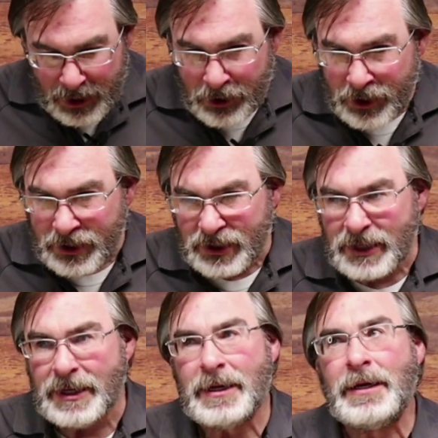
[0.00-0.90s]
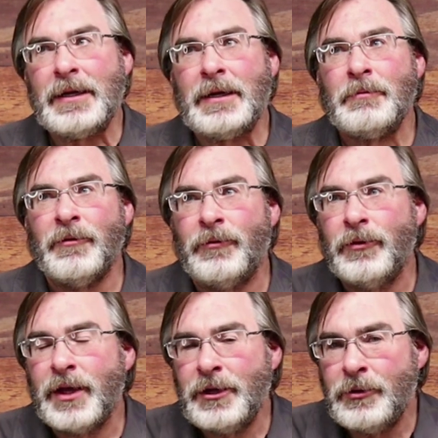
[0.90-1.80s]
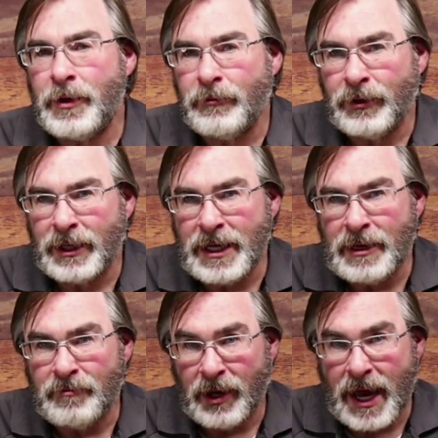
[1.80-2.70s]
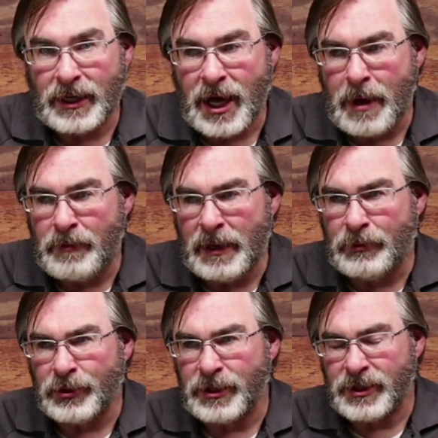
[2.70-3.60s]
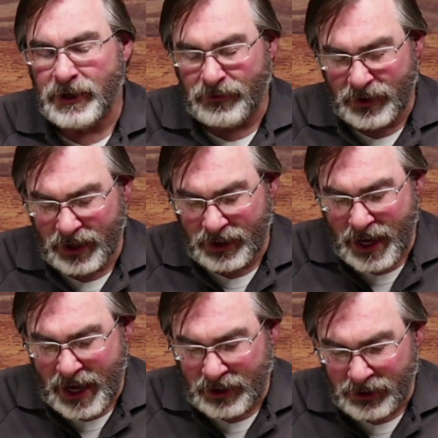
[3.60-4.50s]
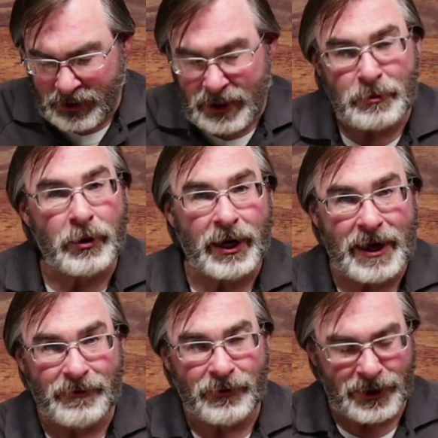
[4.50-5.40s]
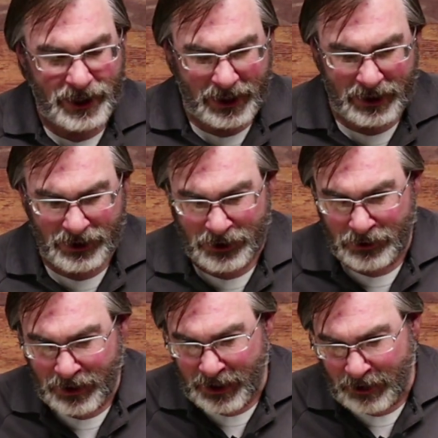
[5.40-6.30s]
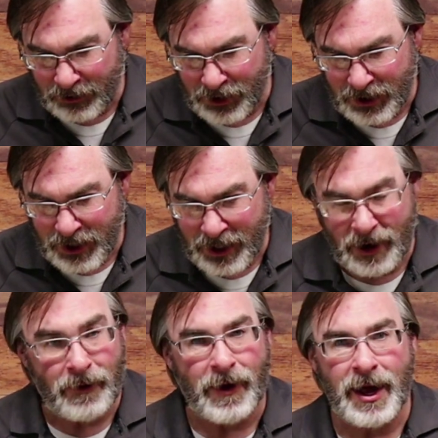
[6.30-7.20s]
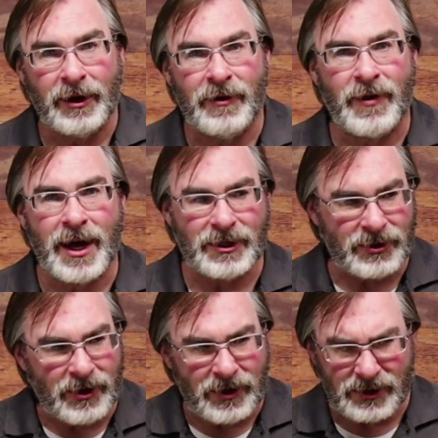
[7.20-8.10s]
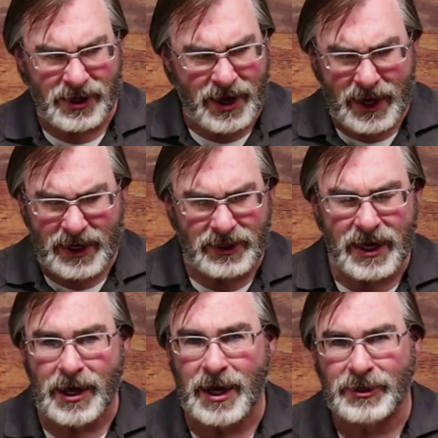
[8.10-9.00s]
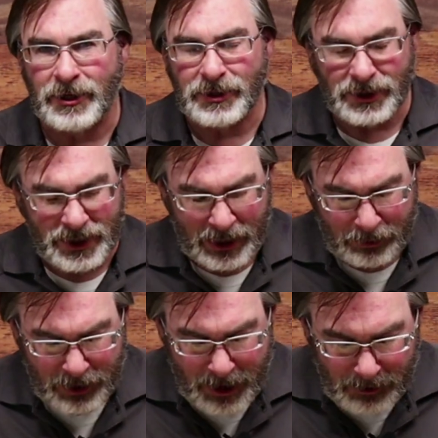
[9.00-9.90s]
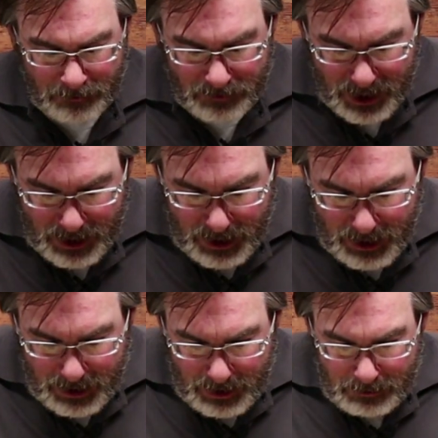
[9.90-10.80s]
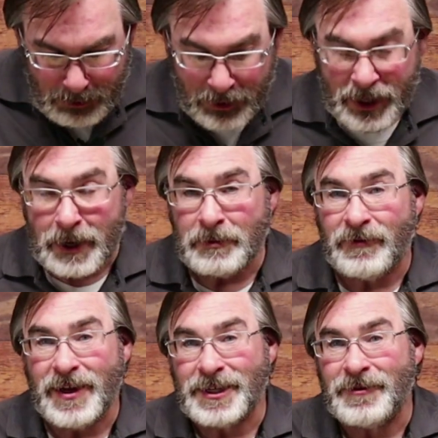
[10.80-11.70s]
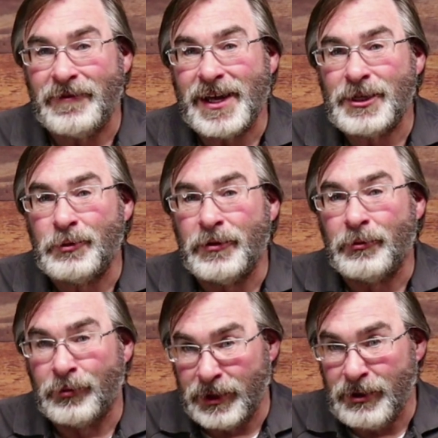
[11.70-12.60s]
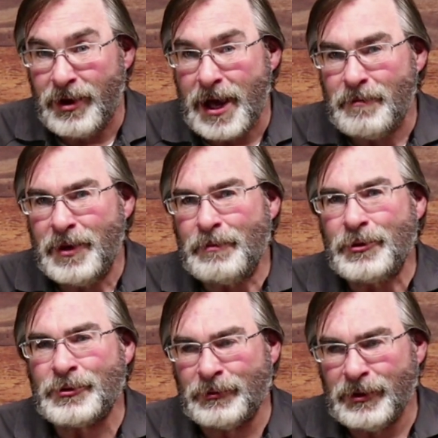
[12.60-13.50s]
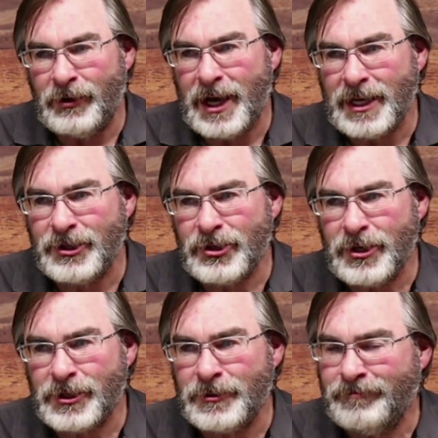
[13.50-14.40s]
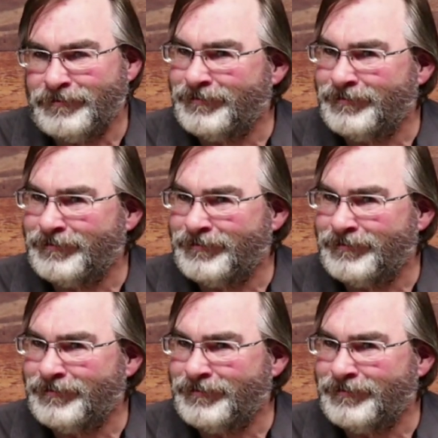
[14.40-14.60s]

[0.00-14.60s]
because before they knew I really liked hot peppers and stuff like that, and you probably have friends like this too that actually tell you, oh, I love hot sauce, I can take hot sauce, it's not a problem. But when come to face with real hot peppers and real hot sauce,